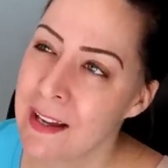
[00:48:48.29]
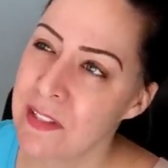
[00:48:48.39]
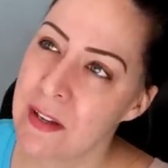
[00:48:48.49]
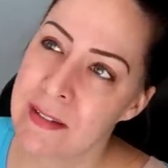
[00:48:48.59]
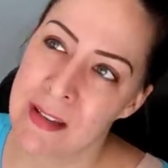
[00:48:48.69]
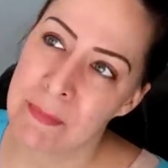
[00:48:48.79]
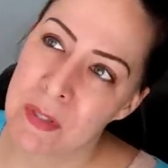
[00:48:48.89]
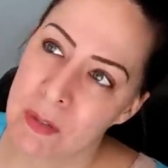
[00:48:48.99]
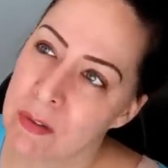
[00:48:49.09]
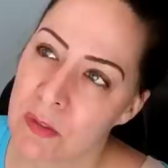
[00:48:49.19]
I saw some
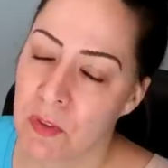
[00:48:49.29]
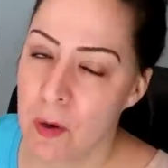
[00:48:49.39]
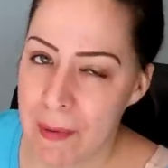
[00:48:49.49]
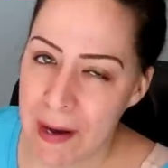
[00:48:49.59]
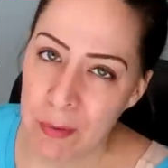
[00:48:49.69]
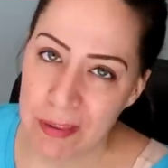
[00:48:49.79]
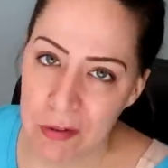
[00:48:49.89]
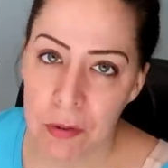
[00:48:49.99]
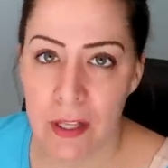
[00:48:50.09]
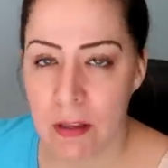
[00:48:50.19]
sold for about
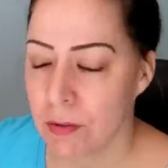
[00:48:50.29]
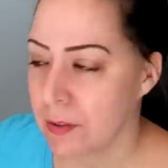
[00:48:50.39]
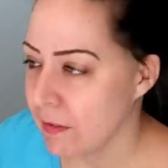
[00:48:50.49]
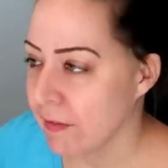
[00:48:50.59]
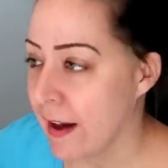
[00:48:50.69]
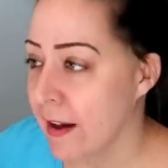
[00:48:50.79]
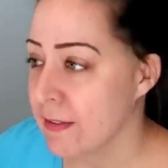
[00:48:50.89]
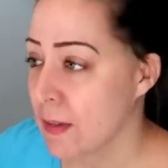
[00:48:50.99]
thirty, thirty-five,